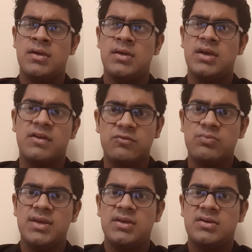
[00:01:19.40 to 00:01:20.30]
it
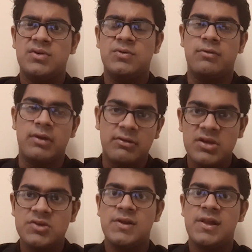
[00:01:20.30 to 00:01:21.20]
would be a good
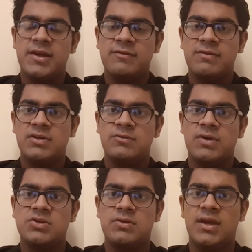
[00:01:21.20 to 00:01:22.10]
recreational activity to
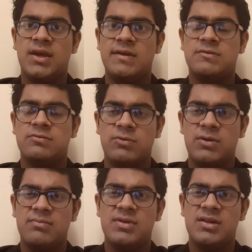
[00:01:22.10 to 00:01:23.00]
actually
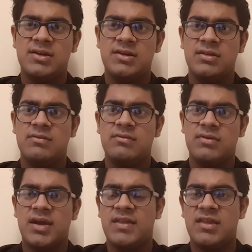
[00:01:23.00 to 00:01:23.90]
swim a little
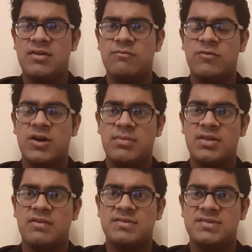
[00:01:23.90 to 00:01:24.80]
at that 1
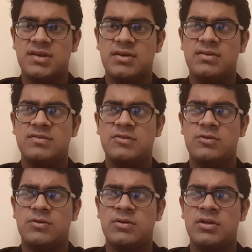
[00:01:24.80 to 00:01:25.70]
month I was here.
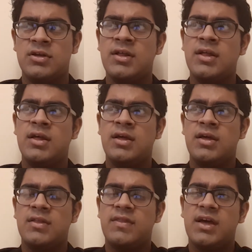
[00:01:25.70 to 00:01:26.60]
So
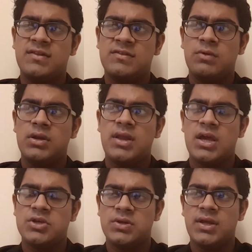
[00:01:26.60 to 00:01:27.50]
that's what
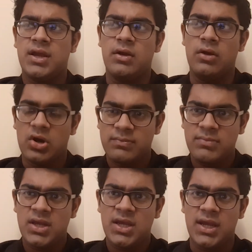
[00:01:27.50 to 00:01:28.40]
actually got
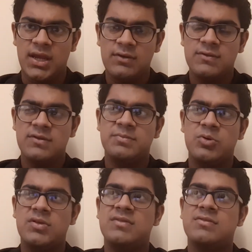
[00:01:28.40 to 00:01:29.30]
me into the
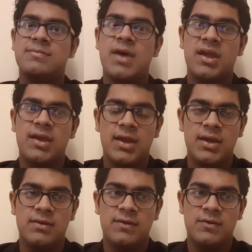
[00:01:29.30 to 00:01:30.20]
sport. This was back
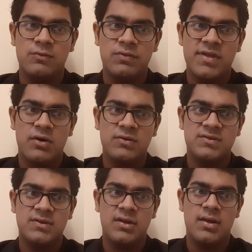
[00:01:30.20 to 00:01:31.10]
in
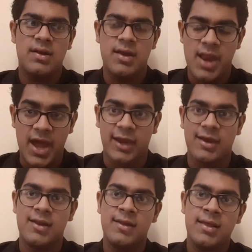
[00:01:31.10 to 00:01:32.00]
2009,